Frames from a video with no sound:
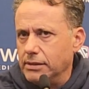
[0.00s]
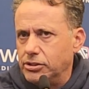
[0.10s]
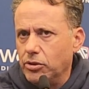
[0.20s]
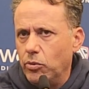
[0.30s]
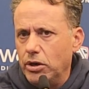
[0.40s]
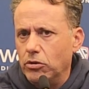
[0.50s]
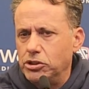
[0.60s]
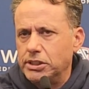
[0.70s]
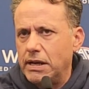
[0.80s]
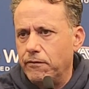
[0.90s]
So we
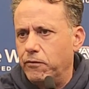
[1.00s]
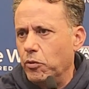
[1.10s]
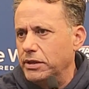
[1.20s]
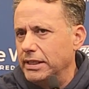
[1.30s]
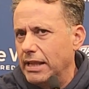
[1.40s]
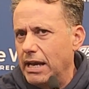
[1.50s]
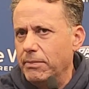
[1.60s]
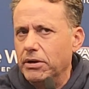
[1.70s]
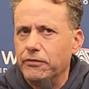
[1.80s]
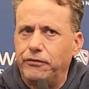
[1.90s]
don't just have 4 D
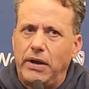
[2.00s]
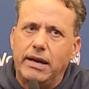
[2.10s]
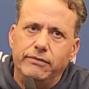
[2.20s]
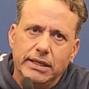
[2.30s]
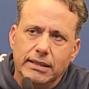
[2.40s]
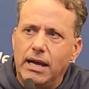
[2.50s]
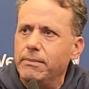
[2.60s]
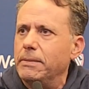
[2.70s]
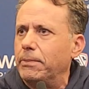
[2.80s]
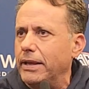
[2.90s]
linemen or 5 D
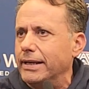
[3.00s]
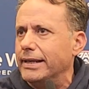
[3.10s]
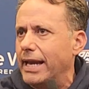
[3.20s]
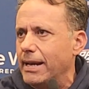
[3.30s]
linemen playing in